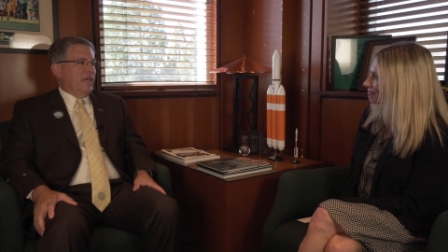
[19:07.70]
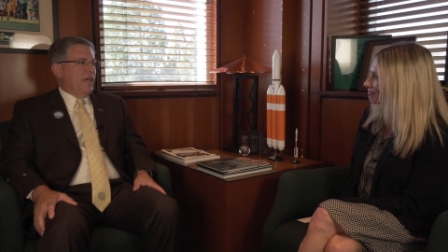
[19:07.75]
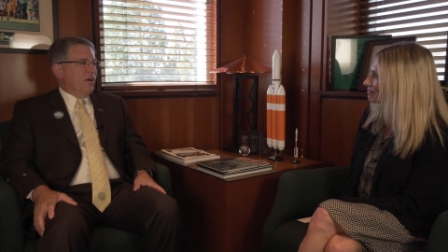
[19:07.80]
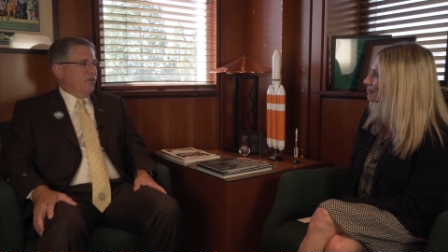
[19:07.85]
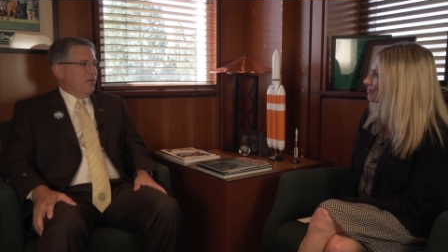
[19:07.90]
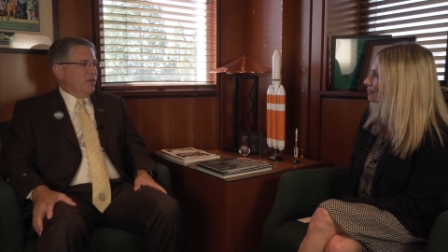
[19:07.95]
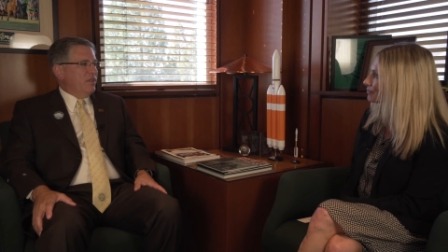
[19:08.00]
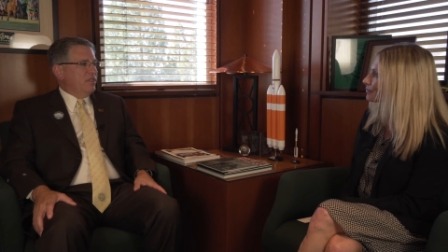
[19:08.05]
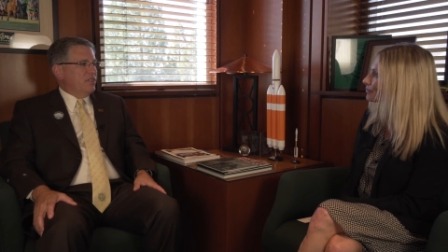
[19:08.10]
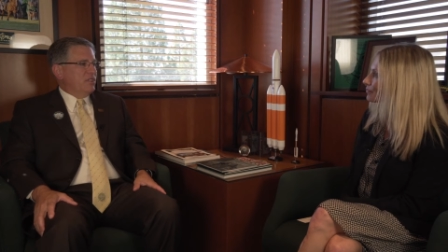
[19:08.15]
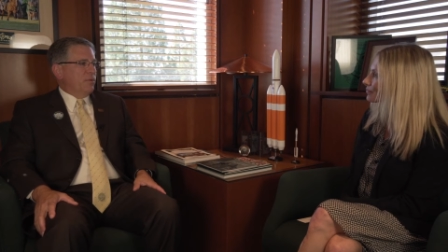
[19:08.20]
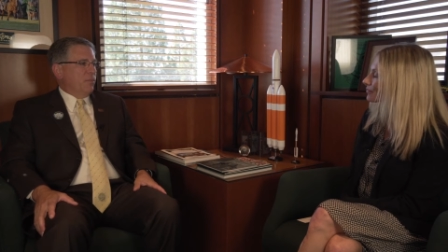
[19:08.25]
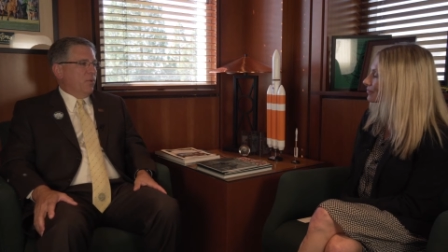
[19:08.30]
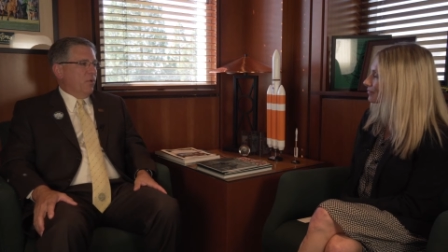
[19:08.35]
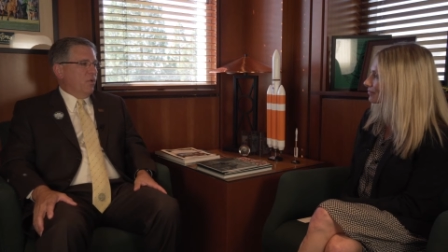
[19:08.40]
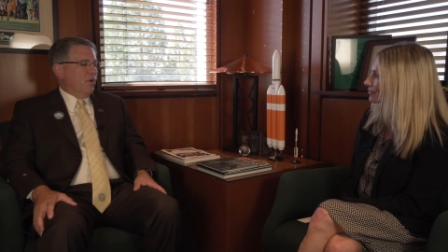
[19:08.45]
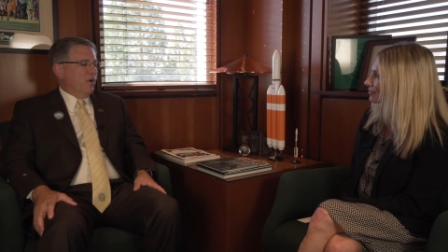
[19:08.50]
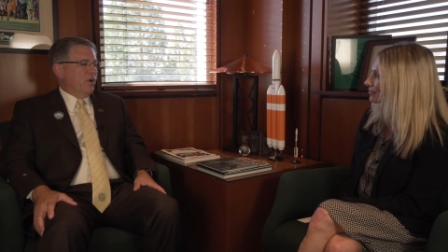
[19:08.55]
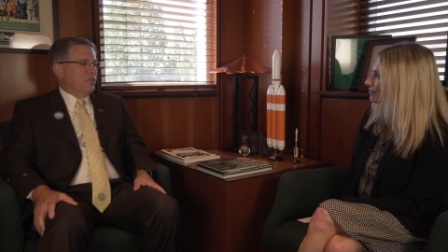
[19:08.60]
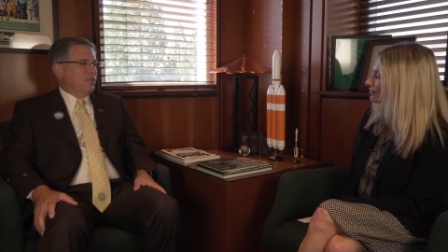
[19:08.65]
the county
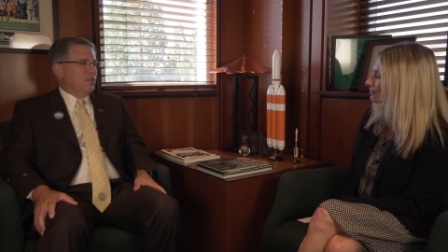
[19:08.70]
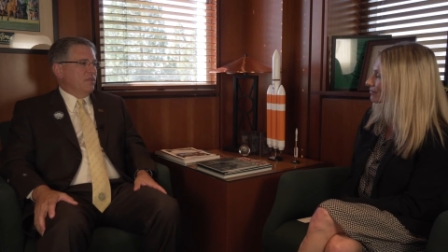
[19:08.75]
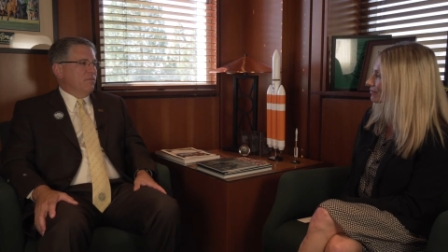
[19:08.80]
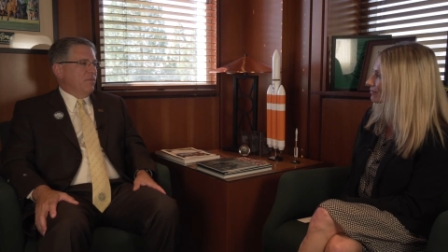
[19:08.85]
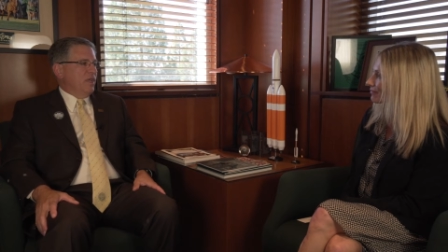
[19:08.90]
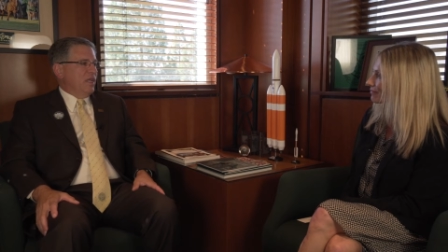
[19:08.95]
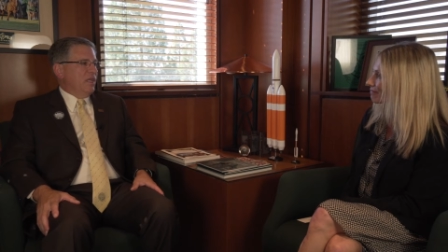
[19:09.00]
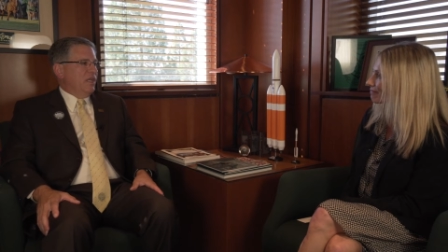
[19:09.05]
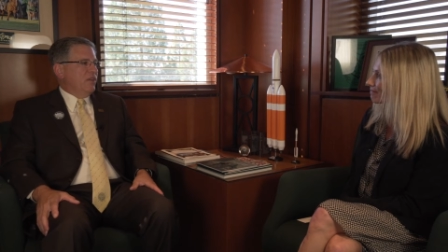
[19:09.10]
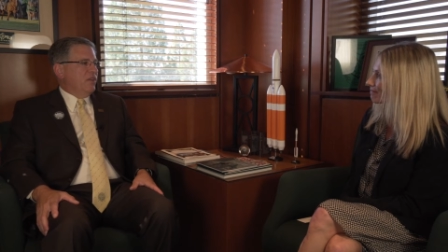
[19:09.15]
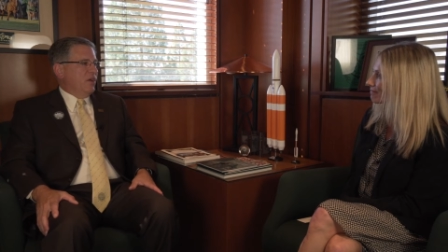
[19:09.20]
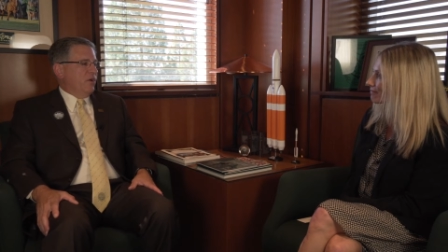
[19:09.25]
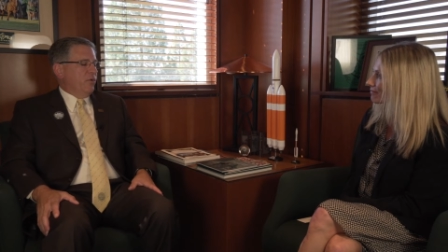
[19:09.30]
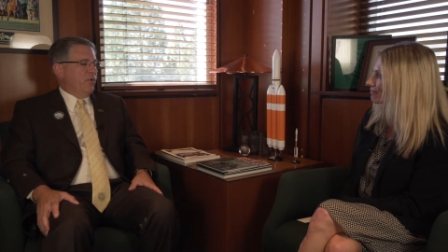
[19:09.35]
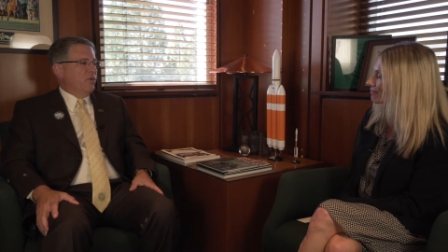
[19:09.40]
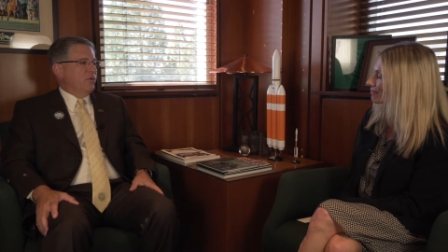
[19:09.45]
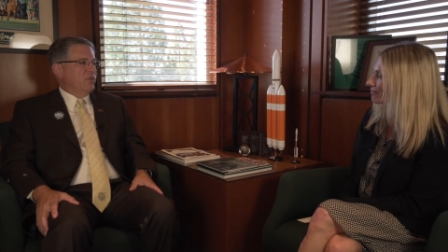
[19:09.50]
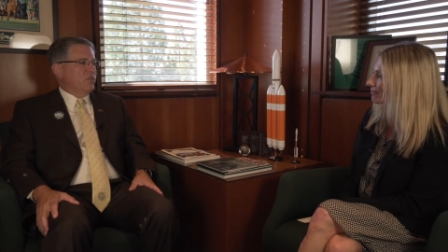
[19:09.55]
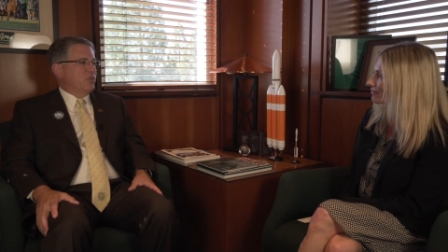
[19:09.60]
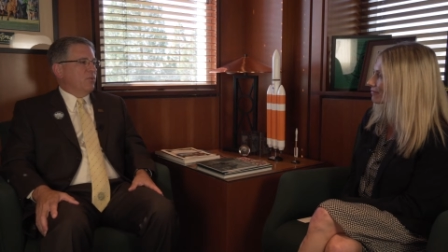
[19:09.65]
supports and many
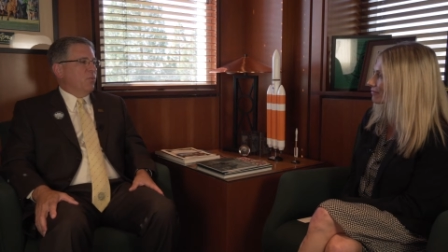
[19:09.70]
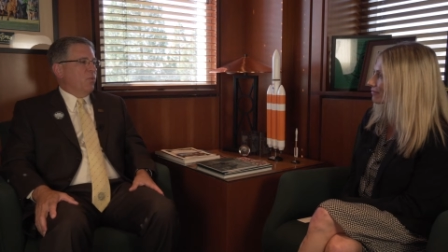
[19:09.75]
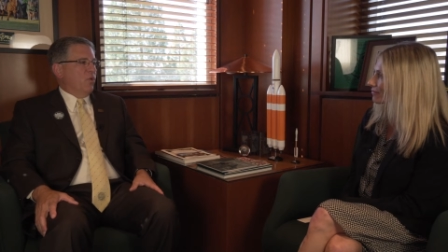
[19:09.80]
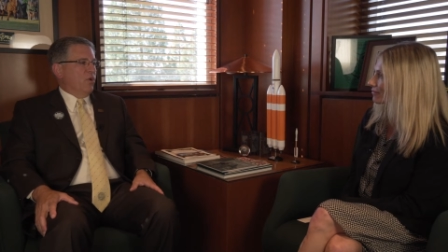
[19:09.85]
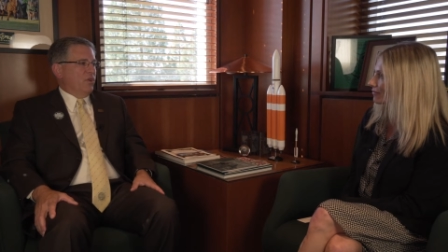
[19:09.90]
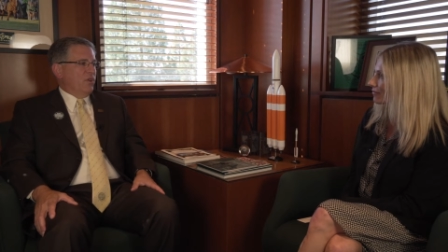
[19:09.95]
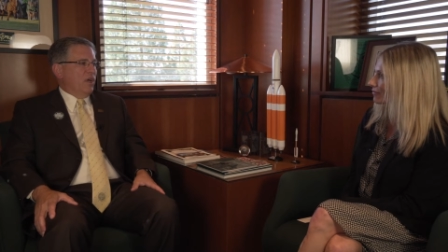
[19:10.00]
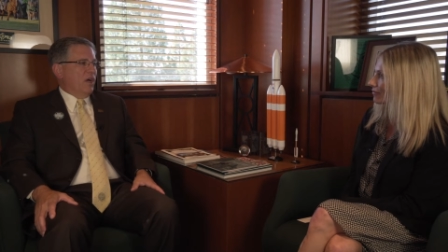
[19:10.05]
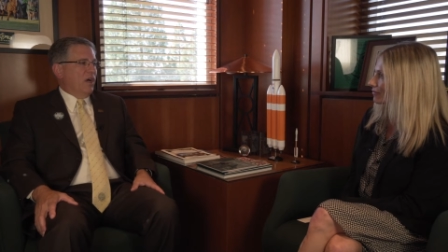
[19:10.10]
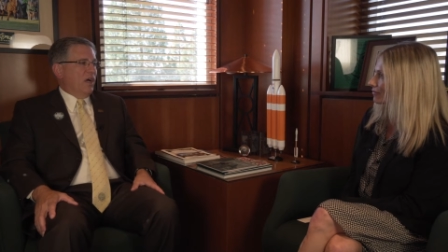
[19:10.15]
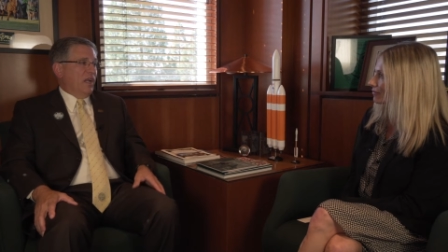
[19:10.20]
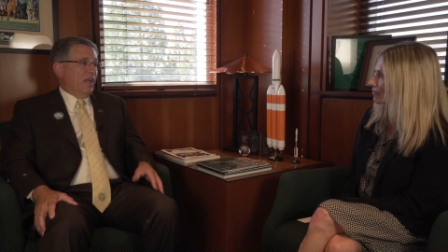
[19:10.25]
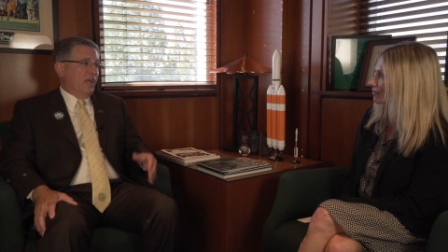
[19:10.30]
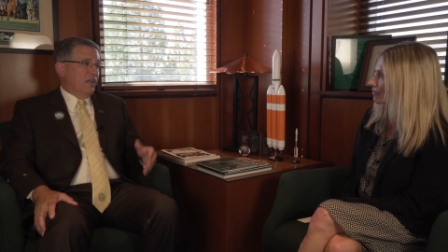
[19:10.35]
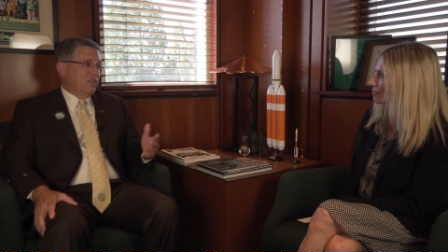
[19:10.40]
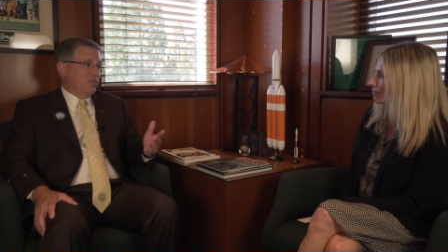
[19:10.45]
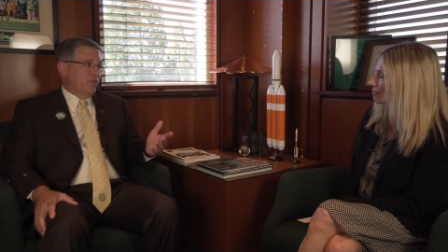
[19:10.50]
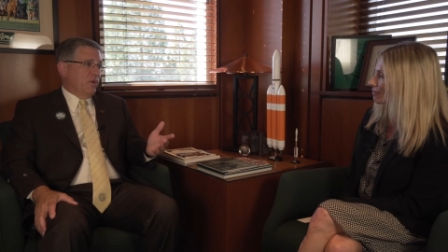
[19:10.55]
donors support the hothouse.